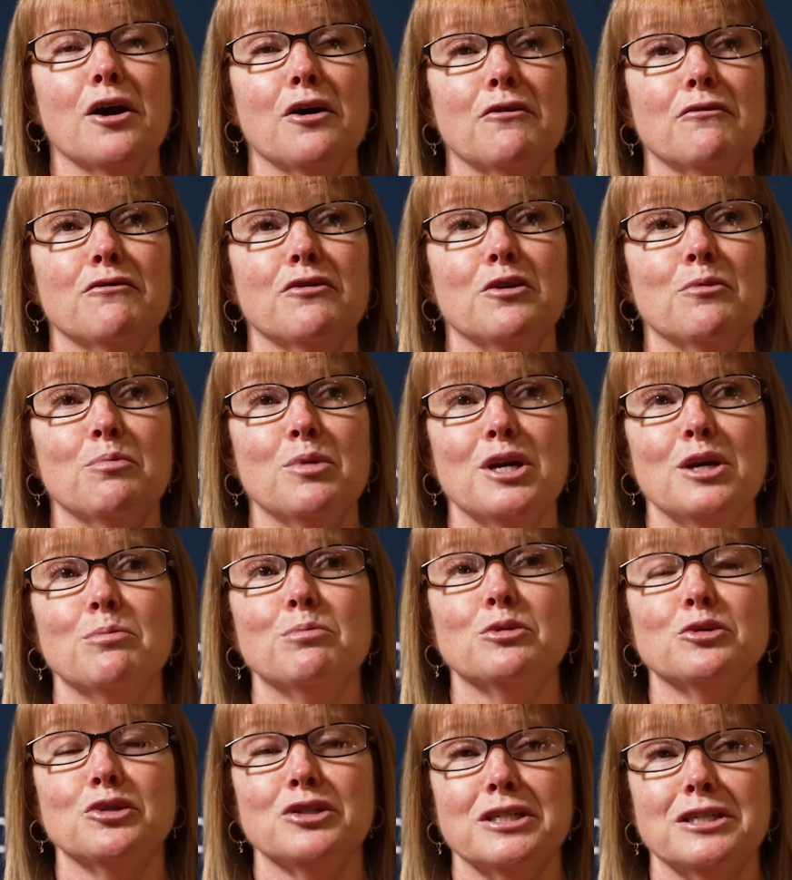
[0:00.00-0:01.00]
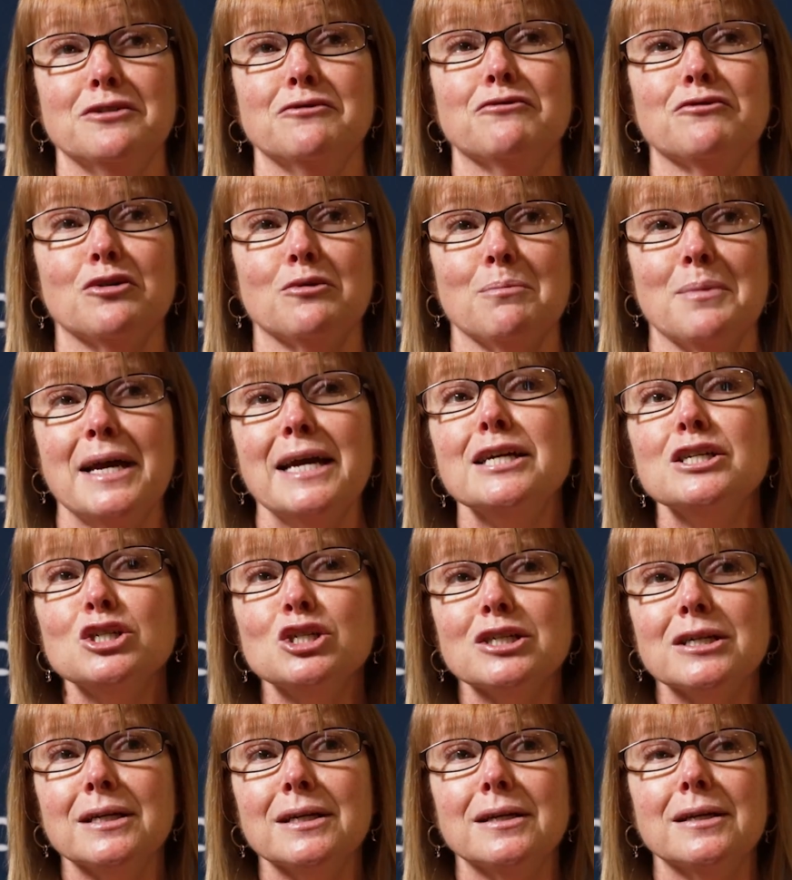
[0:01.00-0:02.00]
of the people's
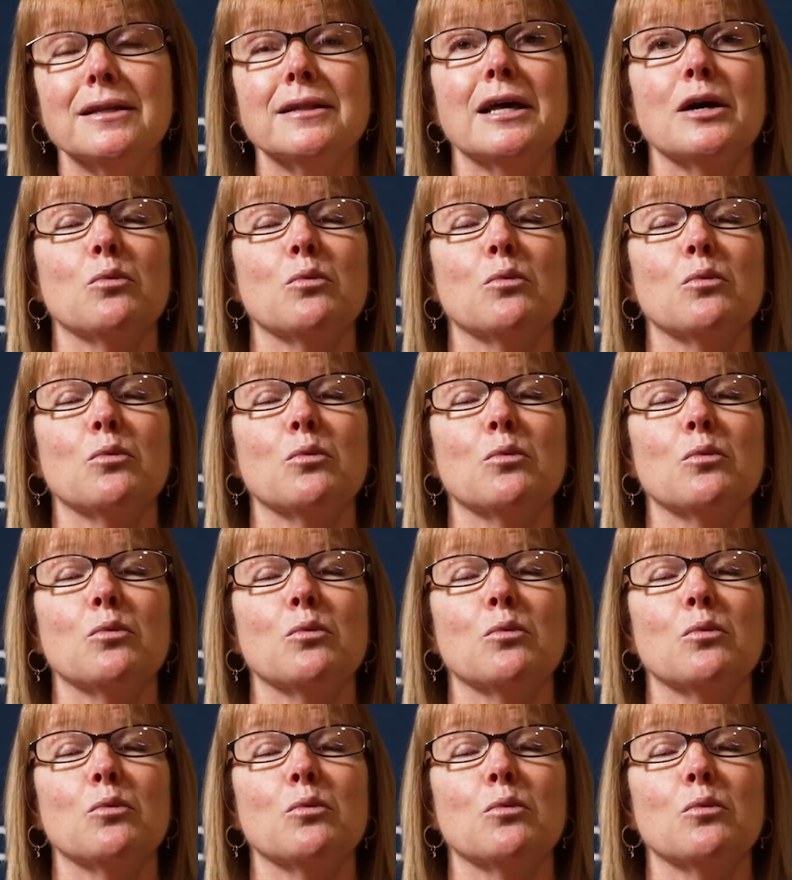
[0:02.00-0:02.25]
information